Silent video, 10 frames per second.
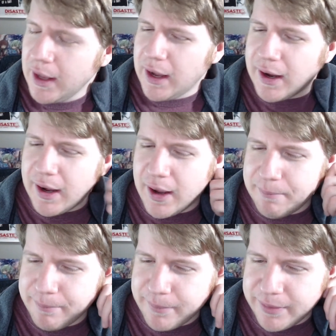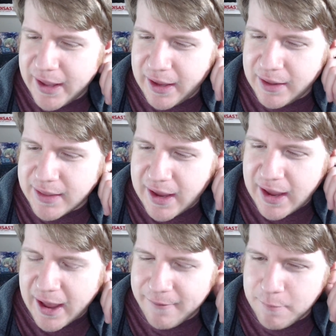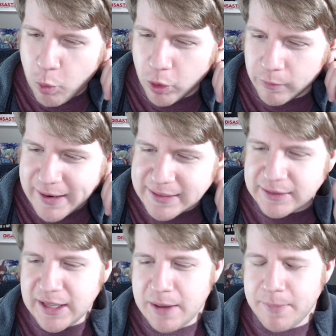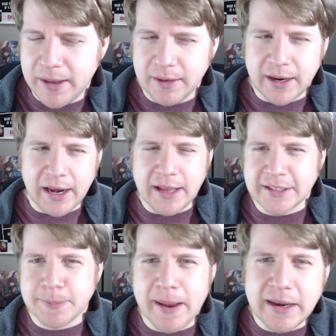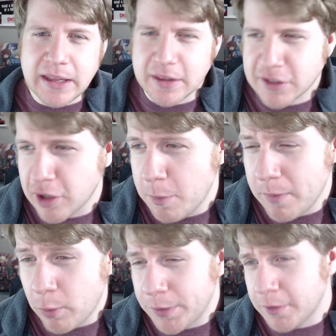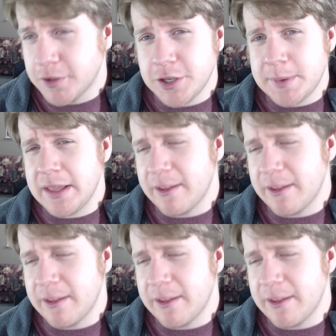They have more recently been kind of expanding the scope of what they're doing.